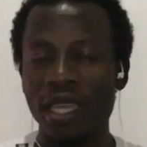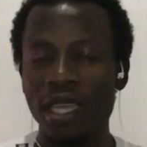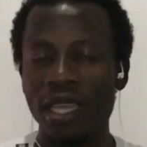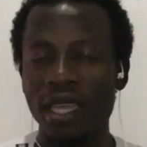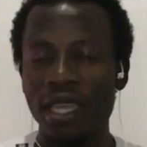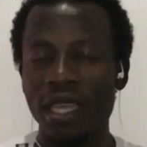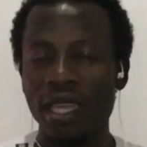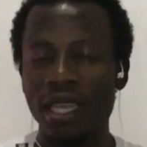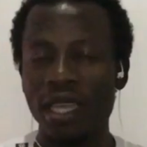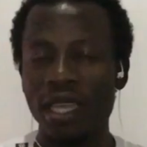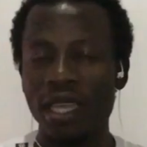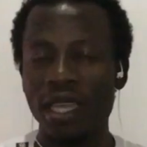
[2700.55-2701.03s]

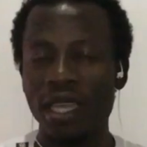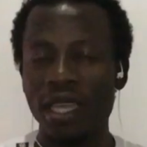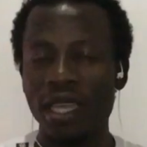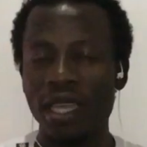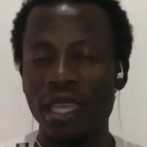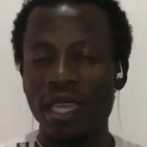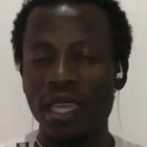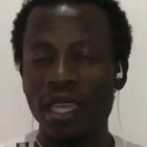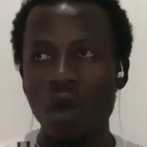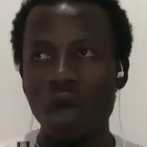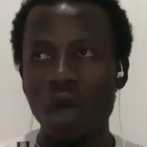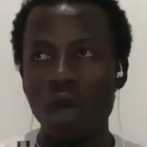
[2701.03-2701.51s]
why do
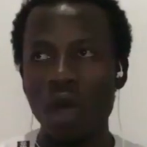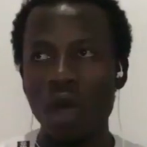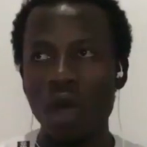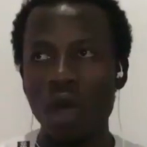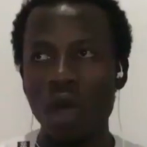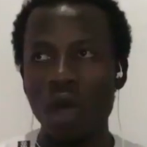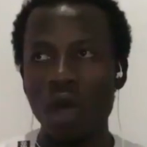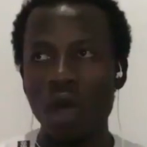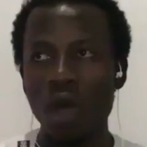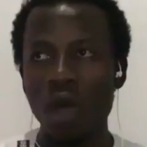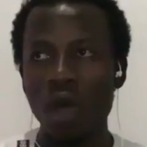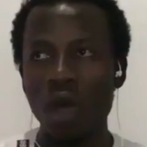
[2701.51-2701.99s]
you have
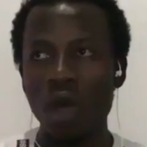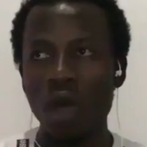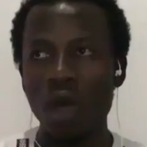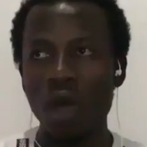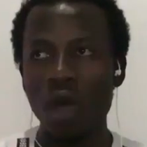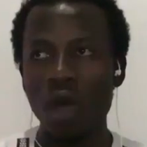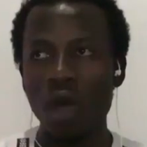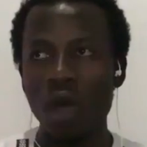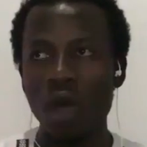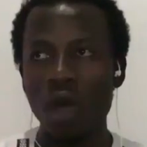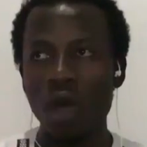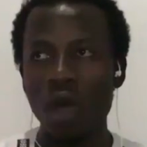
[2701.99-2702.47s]
to
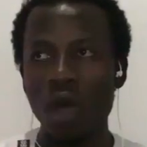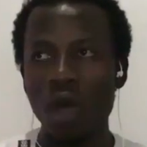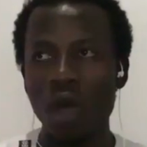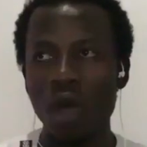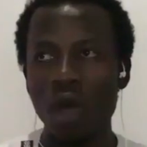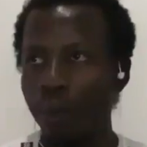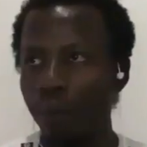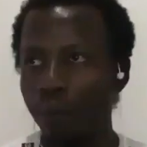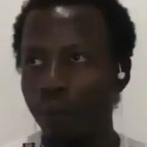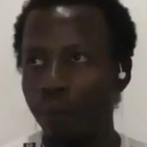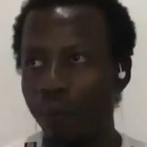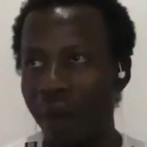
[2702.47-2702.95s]
go
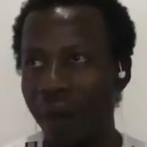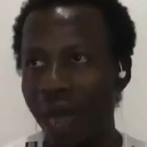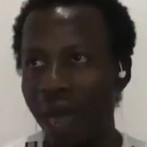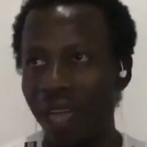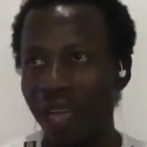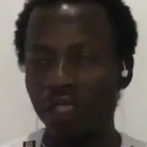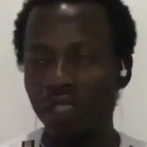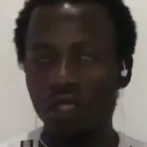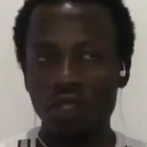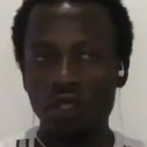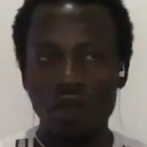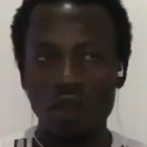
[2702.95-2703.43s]
and buy
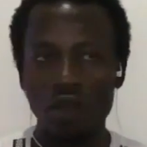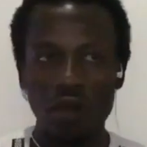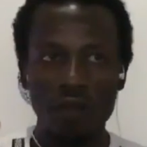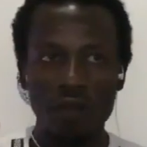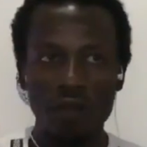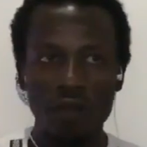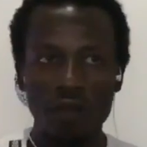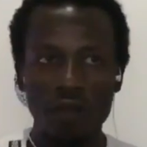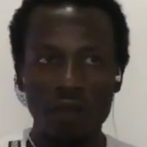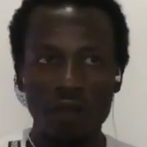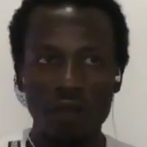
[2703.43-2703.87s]
stuff